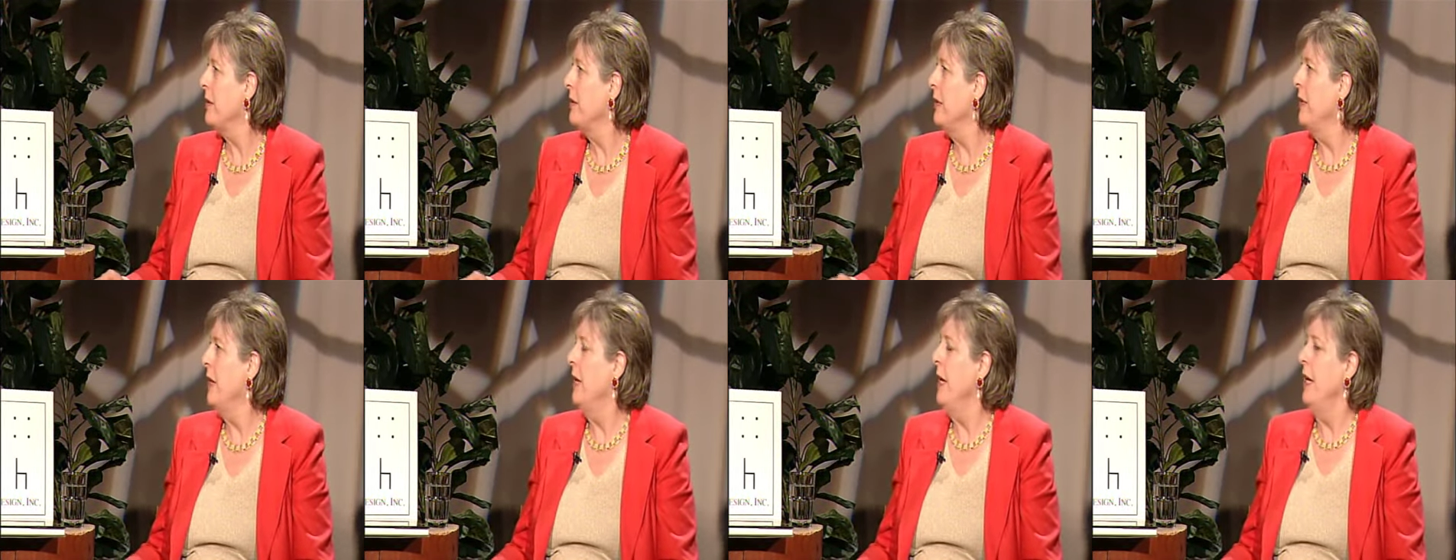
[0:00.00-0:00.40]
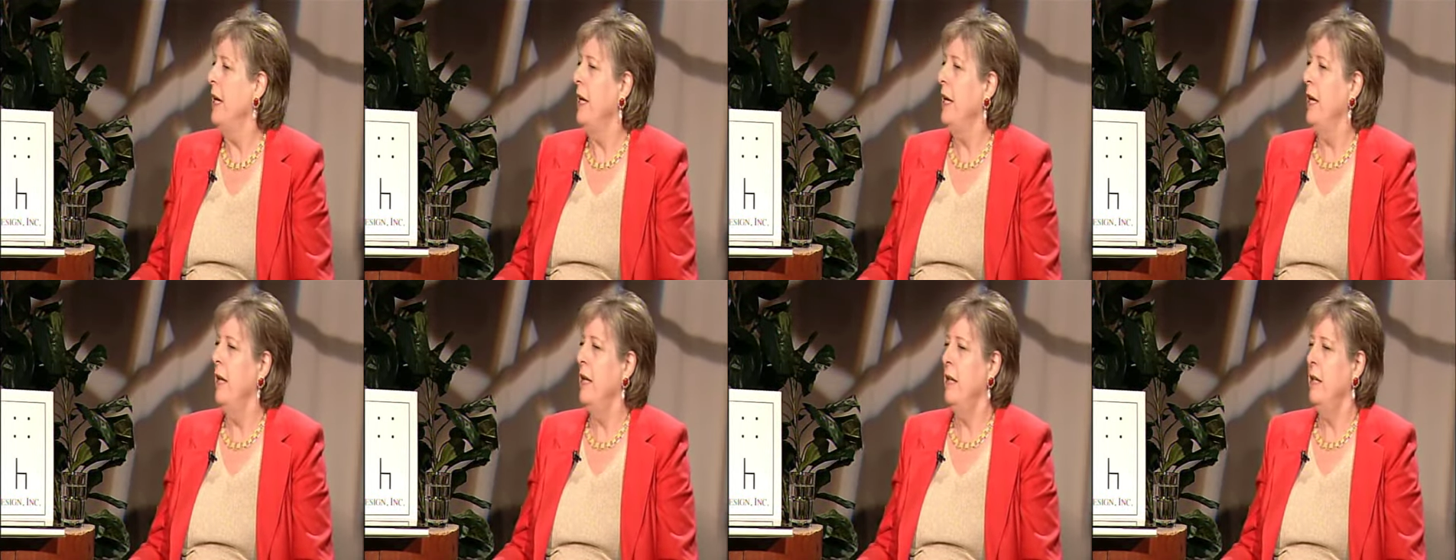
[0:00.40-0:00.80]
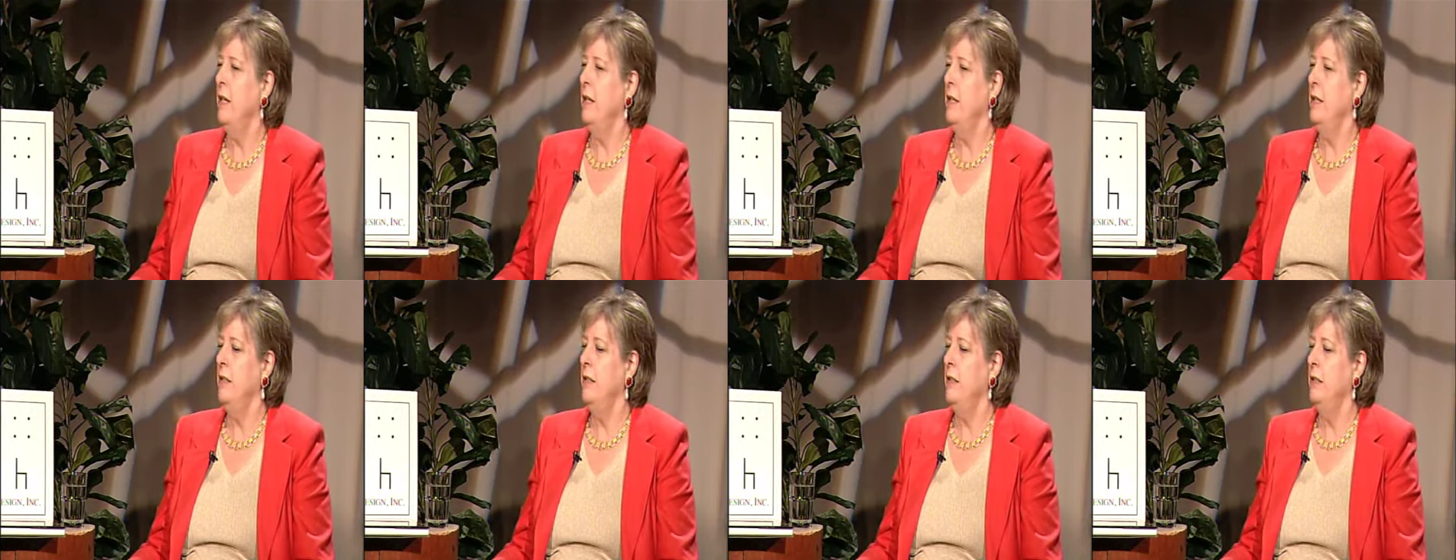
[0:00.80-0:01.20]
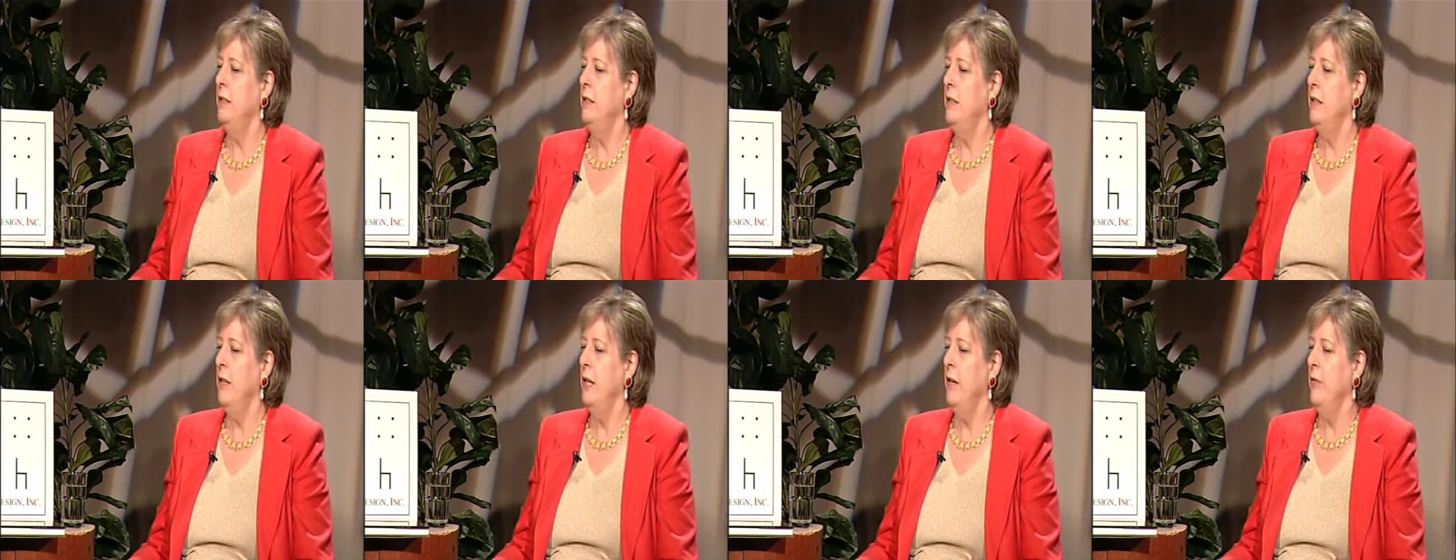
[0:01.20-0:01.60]
Okay
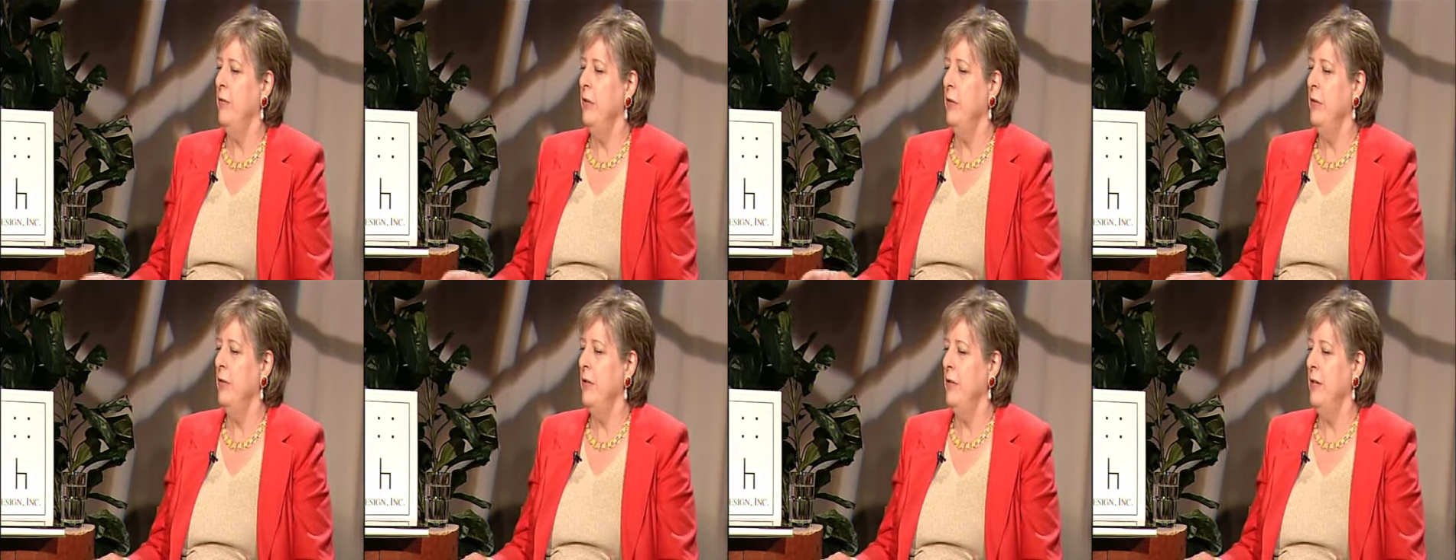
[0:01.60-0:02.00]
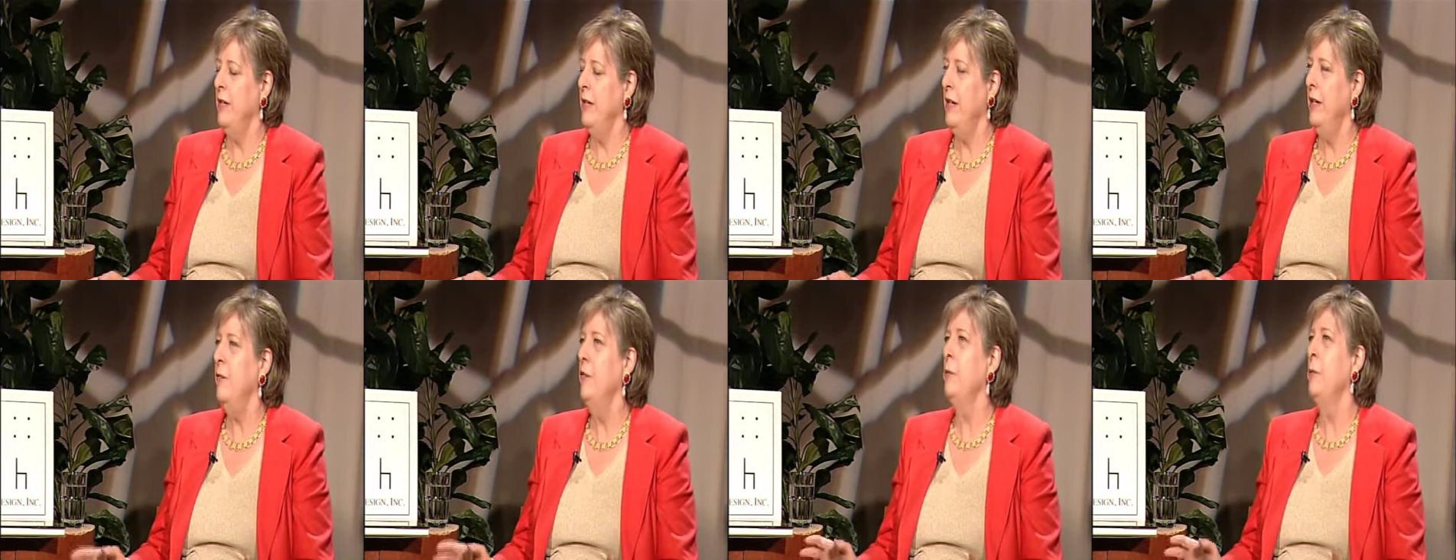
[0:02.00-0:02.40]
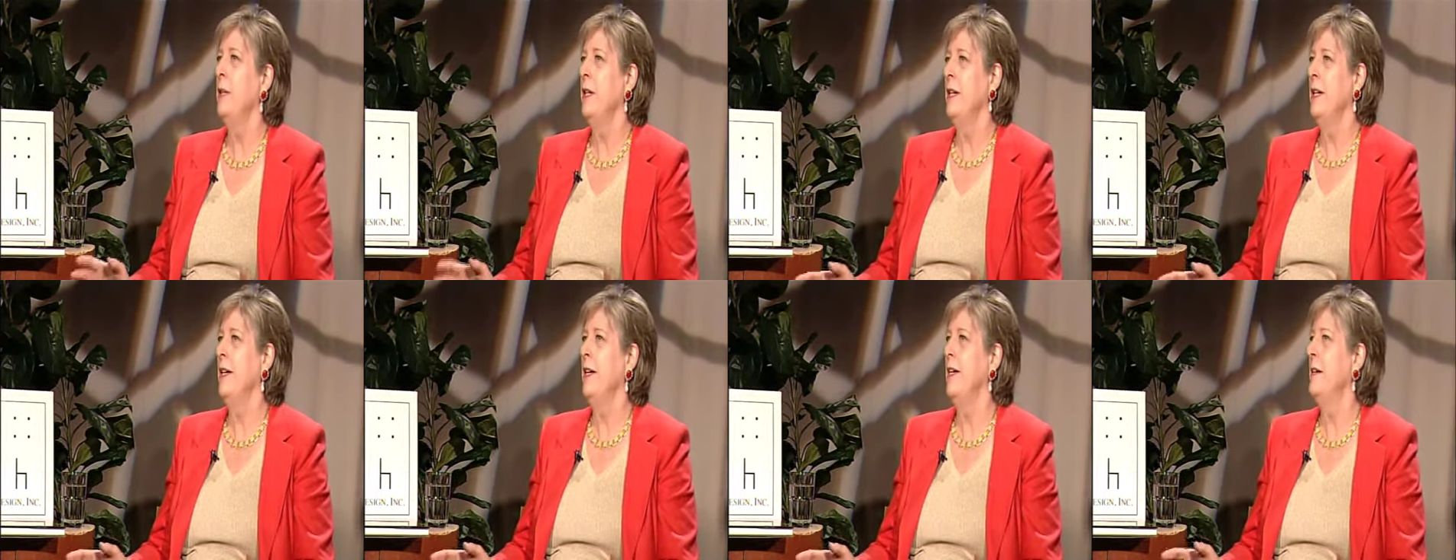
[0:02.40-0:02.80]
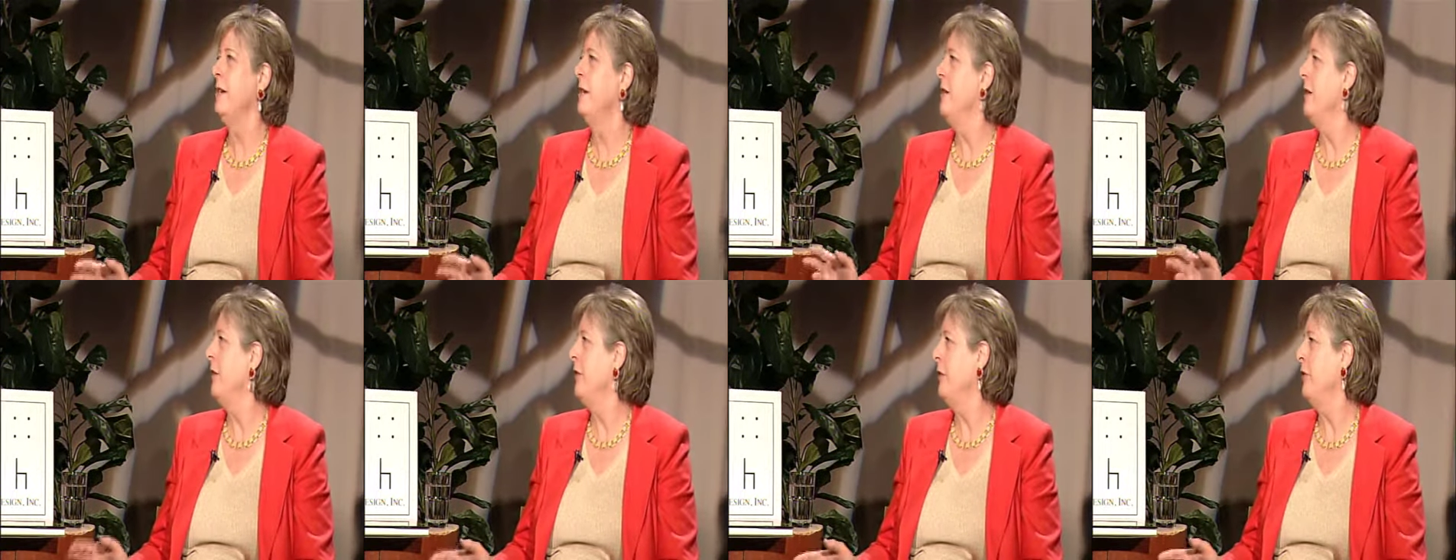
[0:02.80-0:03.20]
and every client everybody has
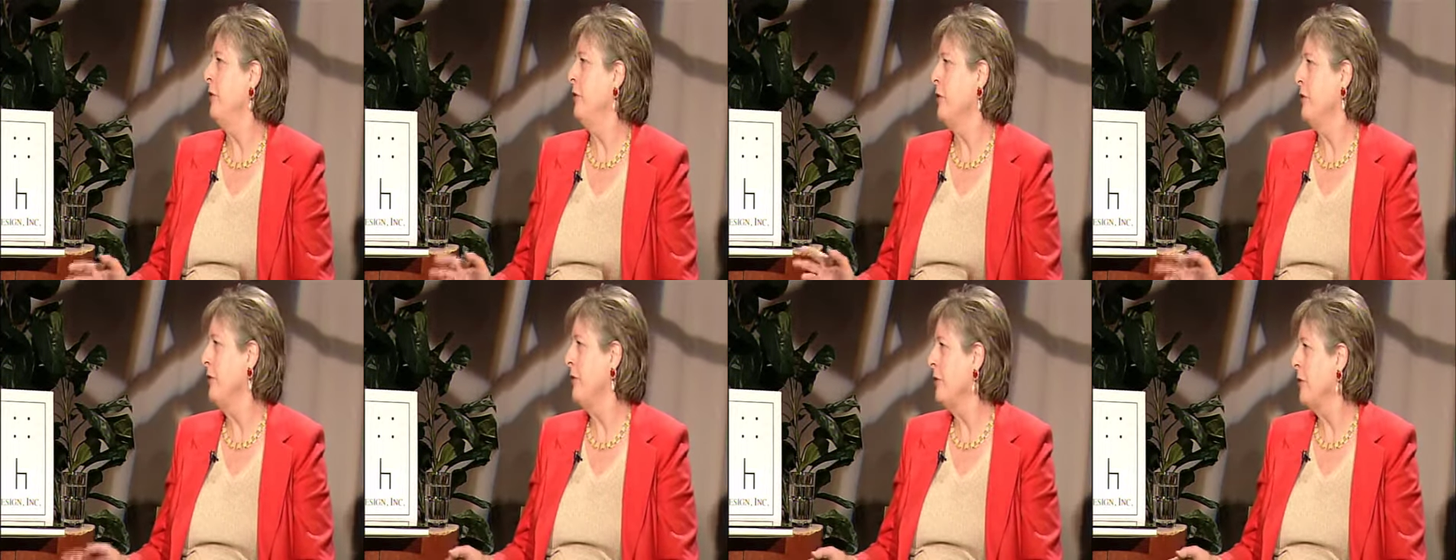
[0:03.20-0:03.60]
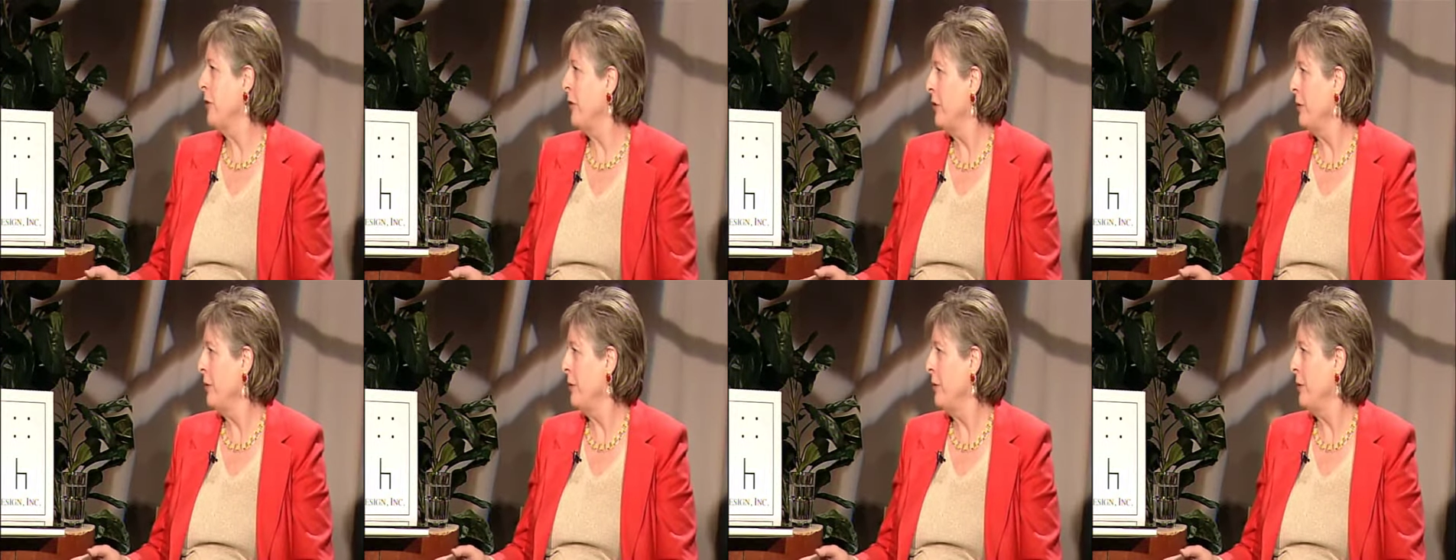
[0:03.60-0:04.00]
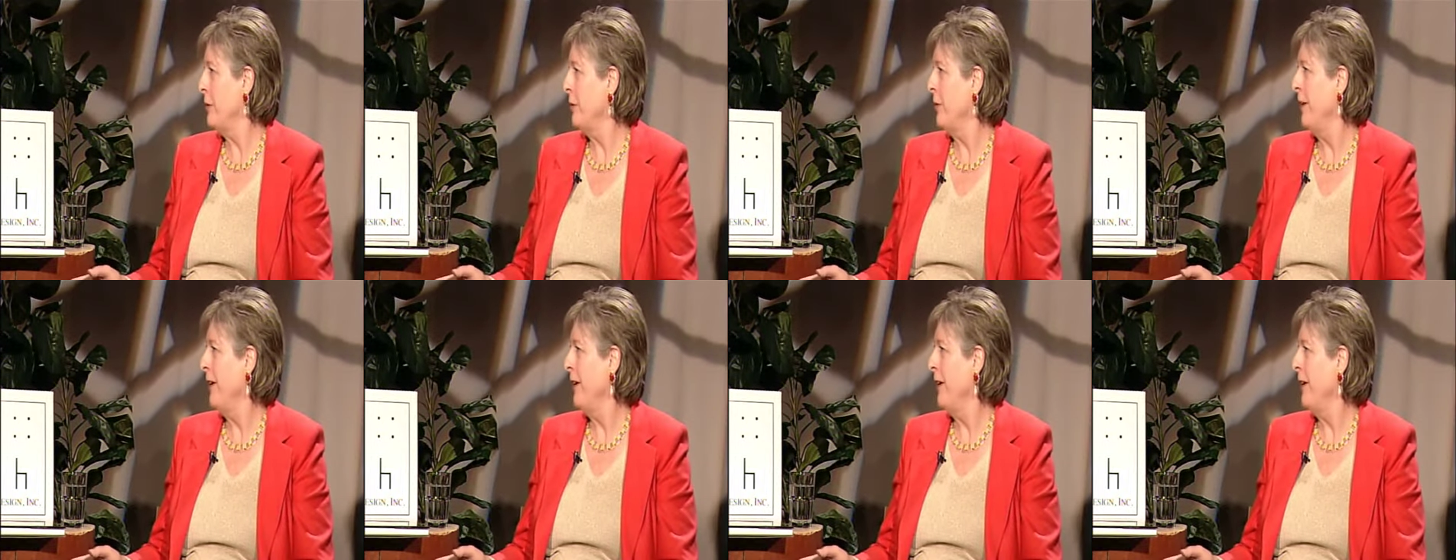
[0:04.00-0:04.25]
a definition of a term